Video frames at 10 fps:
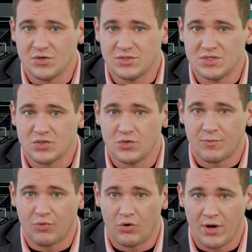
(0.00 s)
nurses through
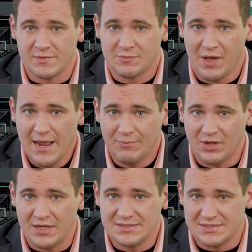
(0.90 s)
the program's
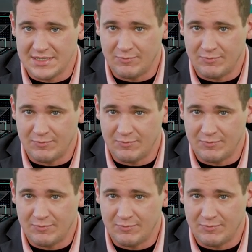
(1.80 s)
pipeline since